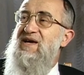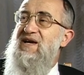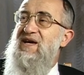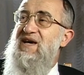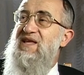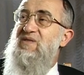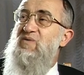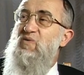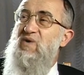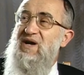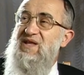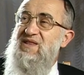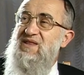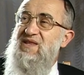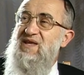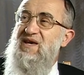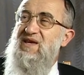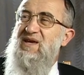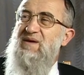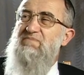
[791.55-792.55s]
and one
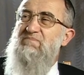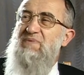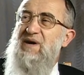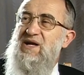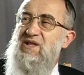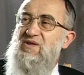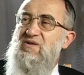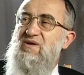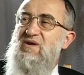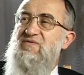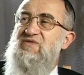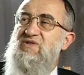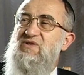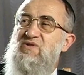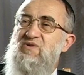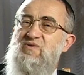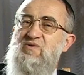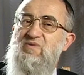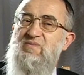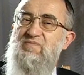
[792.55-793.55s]
day a pot of
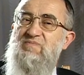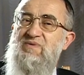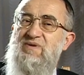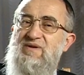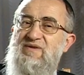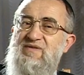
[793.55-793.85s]
soup